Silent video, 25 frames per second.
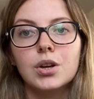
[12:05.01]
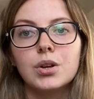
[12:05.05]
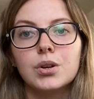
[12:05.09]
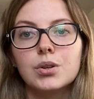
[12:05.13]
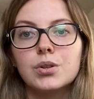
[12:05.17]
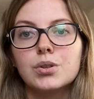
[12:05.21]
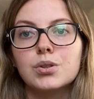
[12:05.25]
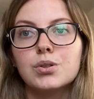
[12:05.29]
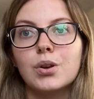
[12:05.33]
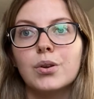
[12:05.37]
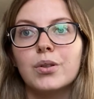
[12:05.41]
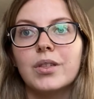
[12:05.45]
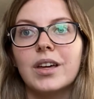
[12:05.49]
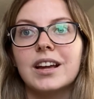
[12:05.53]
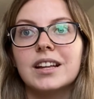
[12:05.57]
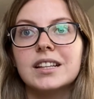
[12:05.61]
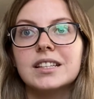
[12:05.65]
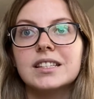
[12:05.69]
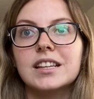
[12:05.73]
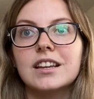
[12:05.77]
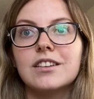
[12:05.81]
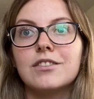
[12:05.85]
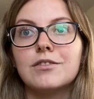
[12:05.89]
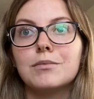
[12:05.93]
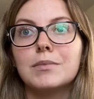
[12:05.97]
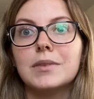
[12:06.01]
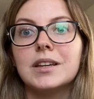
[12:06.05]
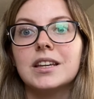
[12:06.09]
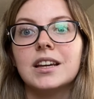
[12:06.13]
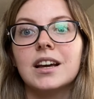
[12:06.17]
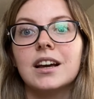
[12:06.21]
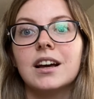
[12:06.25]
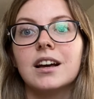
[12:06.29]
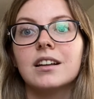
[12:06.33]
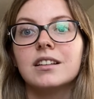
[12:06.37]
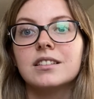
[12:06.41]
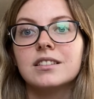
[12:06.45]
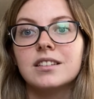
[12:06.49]
So that saved me
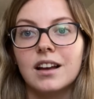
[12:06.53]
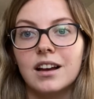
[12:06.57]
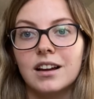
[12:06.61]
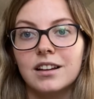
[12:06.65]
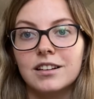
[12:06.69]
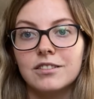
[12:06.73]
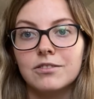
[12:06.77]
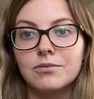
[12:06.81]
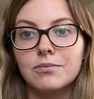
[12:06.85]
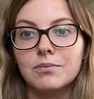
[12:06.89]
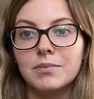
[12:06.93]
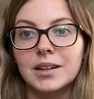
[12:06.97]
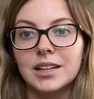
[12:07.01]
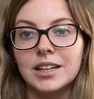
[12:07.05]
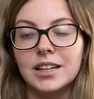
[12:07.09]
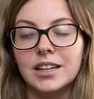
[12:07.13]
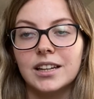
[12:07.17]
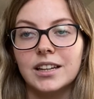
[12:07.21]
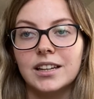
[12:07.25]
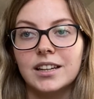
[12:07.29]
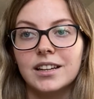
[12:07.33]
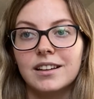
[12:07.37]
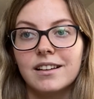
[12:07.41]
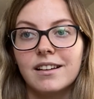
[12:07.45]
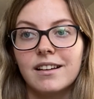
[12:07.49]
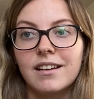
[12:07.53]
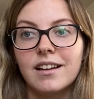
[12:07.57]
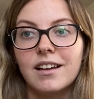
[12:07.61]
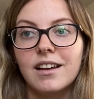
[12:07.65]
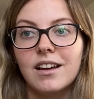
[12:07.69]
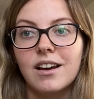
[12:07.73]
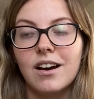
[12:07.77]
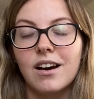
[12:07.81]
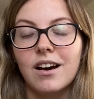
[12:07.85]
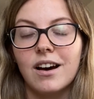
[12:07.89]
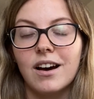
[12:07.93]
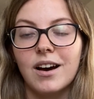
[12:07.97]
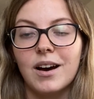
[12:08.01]
a ton of money
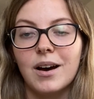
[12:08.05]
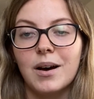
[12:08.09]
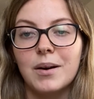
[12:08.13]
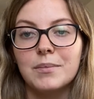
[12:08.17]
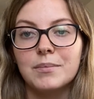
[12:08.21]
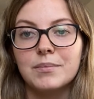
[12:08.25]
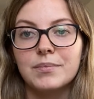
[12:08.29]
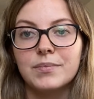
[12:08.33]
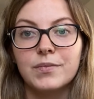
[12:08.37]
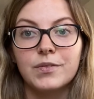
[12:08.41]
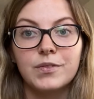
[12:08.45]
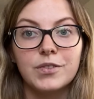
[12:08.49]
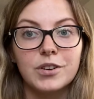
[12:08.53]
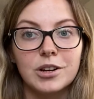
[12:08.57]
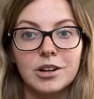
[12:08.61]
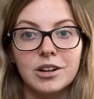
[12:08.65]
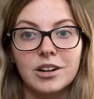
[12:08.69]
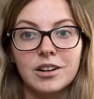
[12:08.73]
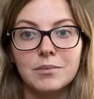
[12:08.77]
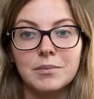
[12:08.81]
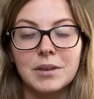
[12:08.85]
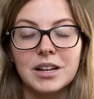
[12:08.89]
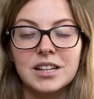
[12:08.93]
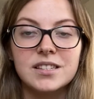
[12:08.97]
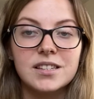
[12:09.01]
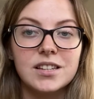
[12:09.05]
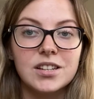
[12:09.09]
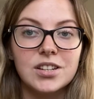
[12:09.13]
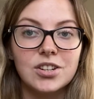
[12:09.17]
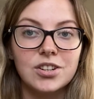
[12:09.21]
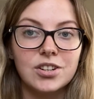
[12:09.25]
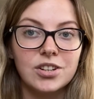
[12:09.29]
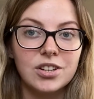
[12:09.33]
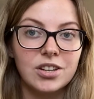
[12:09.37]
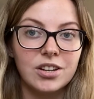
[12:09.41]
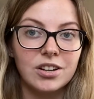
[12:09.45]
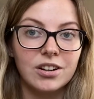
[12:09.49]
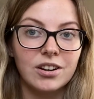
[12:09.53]
um, for my senior
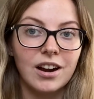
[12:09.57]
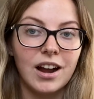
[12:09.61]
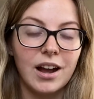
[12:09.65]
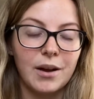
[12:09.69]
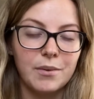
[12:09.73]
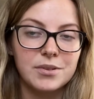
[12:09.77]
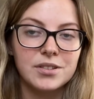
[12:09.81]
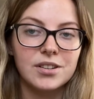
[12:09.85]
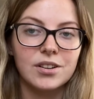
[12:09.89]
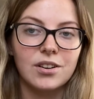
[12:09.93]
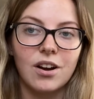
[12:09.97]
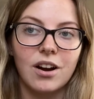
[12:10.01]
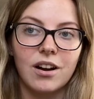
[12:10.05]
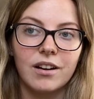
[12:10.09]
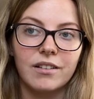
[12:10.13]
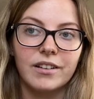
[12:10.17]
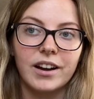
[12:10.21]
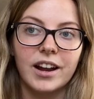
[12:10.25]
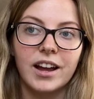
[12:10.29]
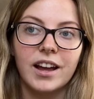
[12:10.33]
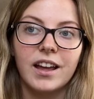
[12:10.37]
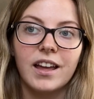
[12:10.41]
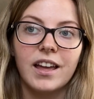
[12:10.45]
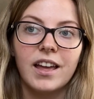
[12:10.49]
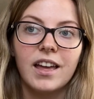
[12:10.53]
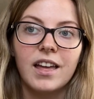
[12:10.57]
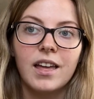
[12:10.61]
year. I was an RA,